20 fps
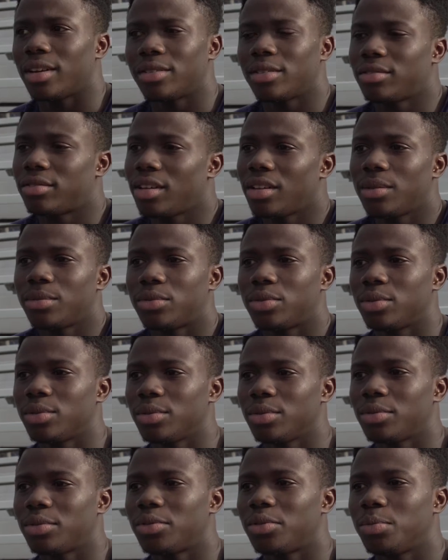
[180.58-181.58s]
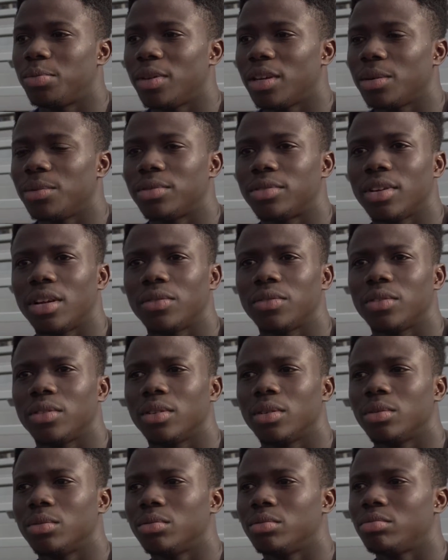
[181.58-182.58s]
I just tell him to, to be himself, you
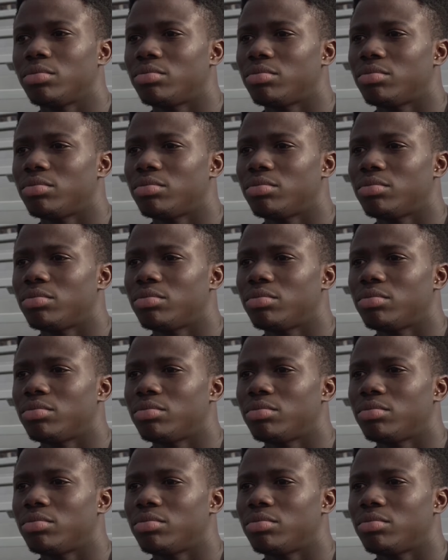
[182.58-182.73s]
know,